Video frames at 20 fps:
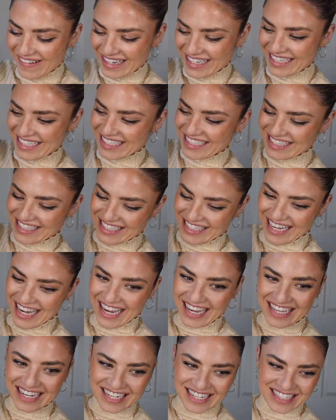
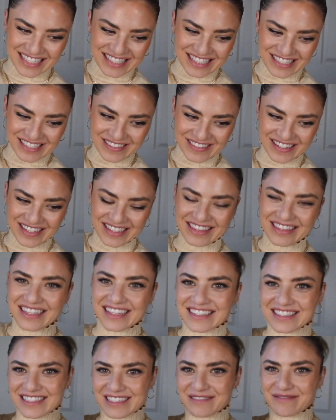excited to get
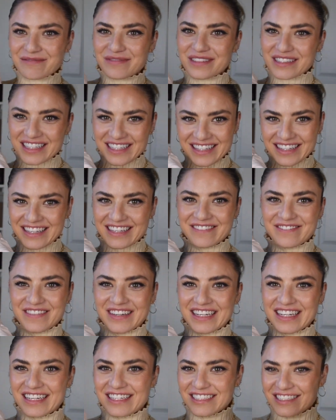this completely
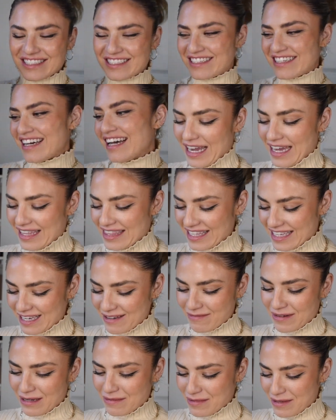finished. I think it
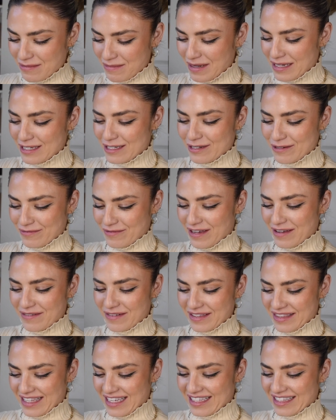might be my new
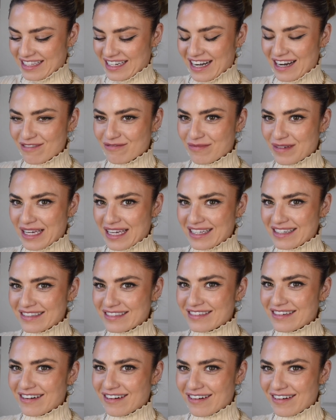favorite thing that I've made.
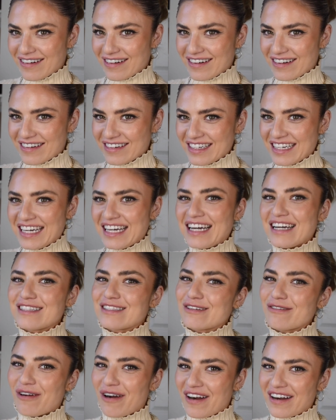Oh, it's
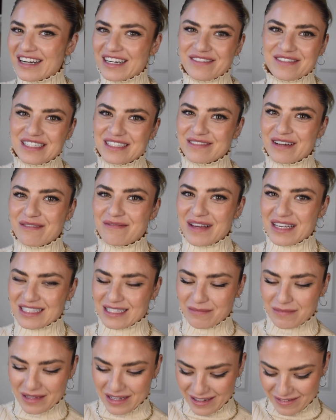so hard. Every time I make
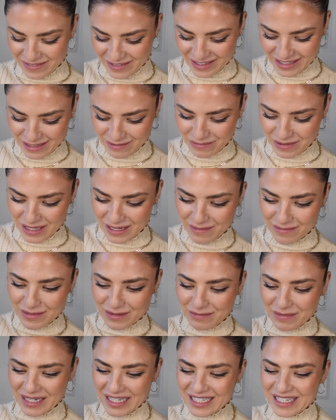something, I feel like it
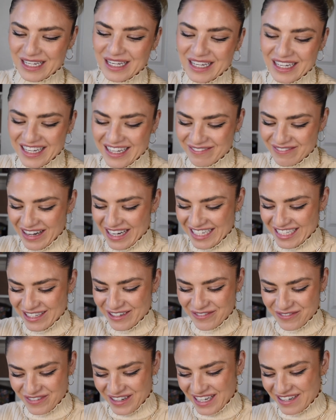becomes my new
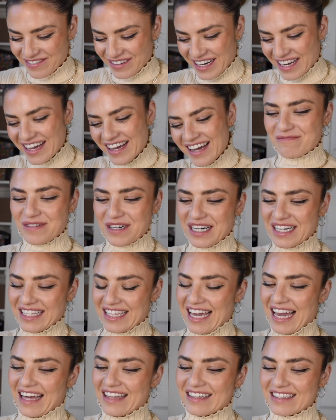favorite. But
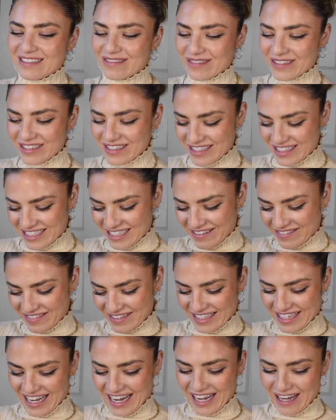yeah, this one's
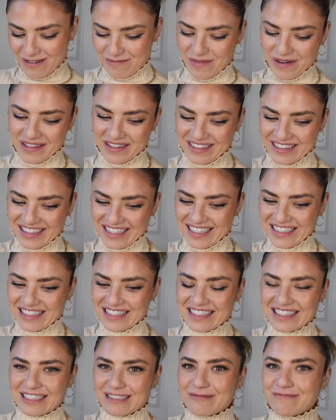definitely high up on the
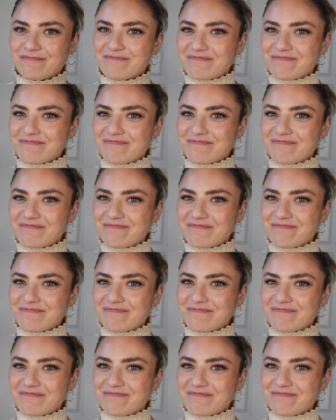list.